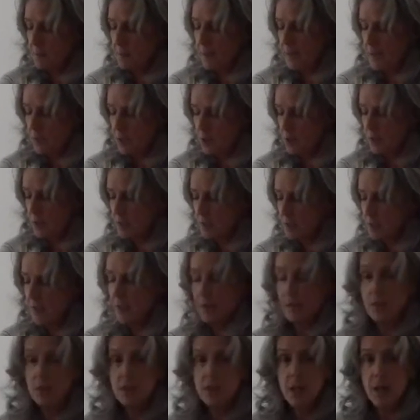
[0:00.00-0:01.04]
pages
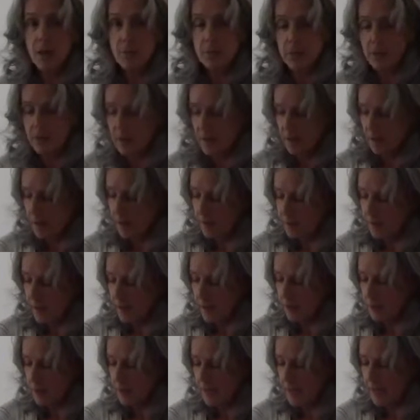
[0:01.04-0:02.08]
on the topic of
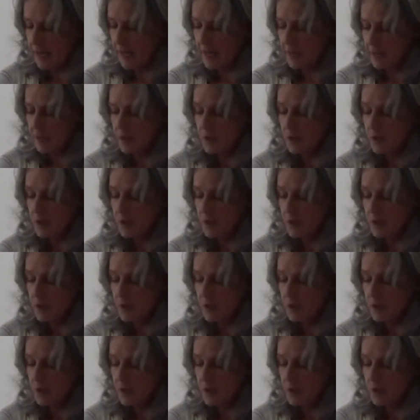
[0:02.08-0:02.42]
irony